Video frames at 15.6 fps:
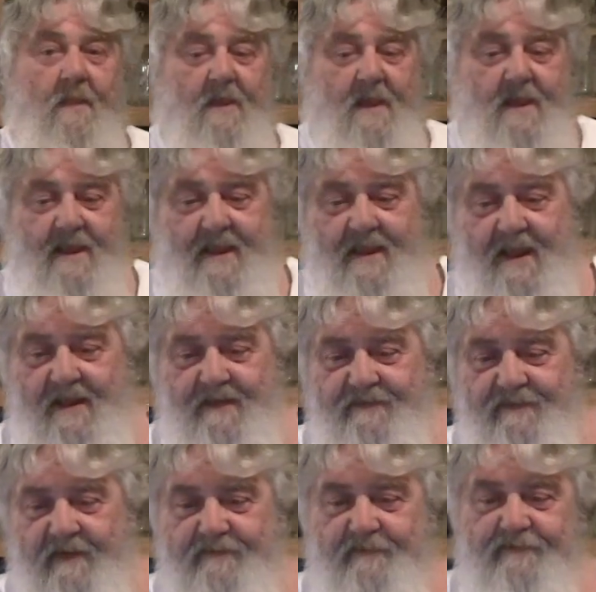Hey guys,
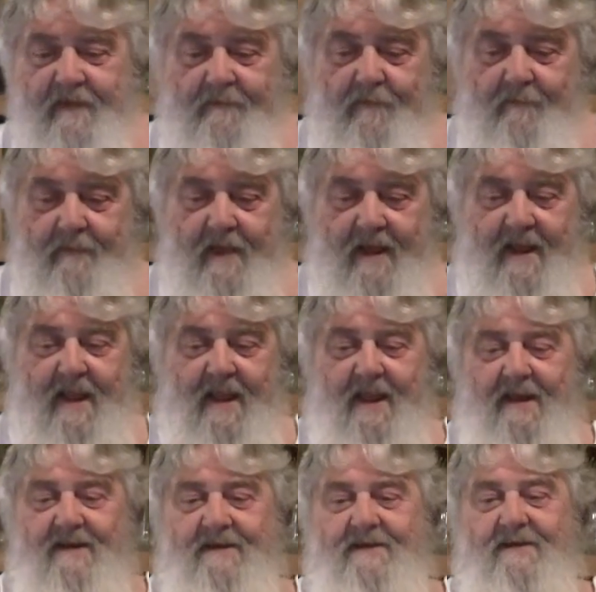thanks for stopping by.